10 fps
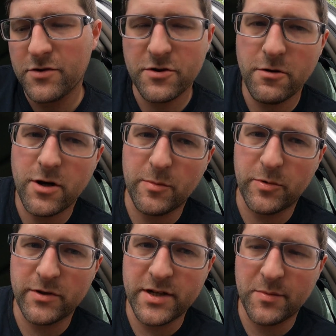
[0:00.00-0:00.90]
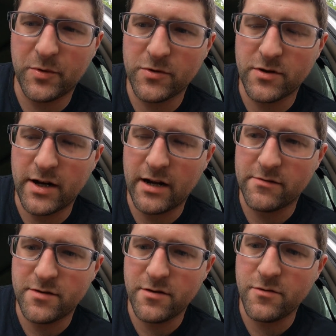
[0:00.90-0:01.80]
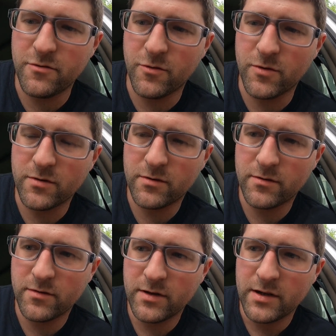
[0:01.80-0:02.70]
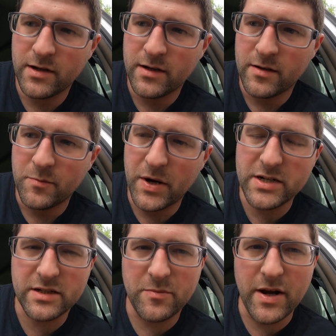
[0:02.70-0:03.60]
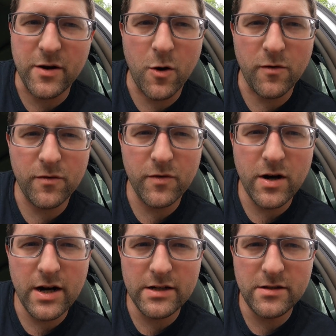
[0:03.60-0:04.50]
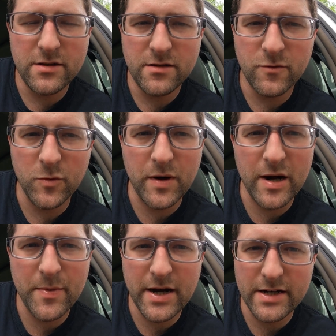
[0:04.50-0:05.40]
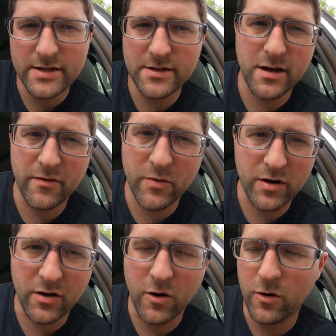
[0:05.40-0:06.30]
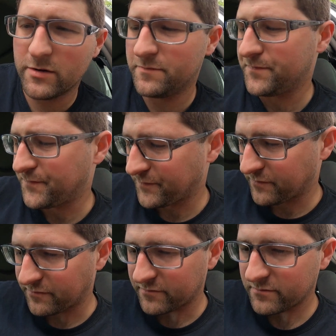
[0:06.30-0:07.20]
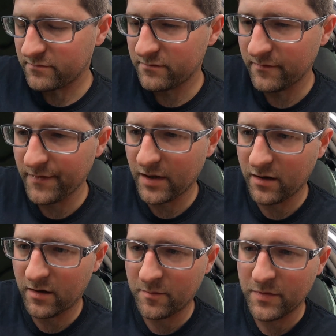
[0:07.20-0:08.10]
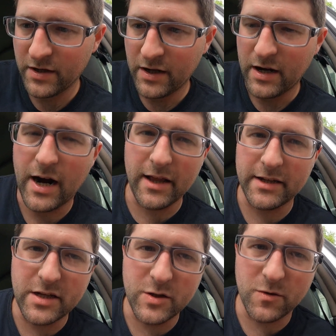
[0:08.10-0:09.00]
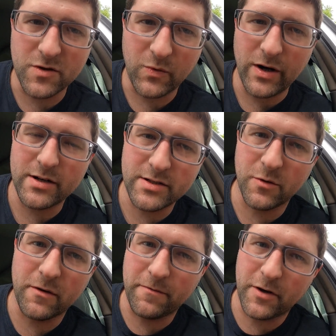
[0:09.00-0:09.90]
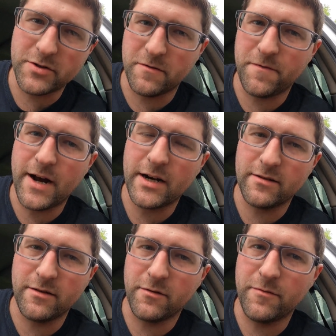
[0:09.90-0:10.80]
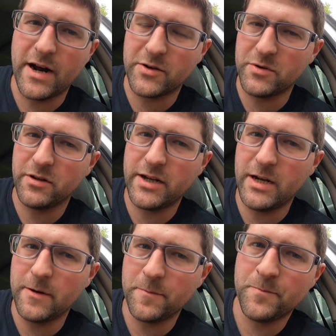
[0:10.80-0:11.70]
show you a couple examples on how to basically make overrides or bypasses, however you want to call it. I like to do it to where it's still going to function factory like,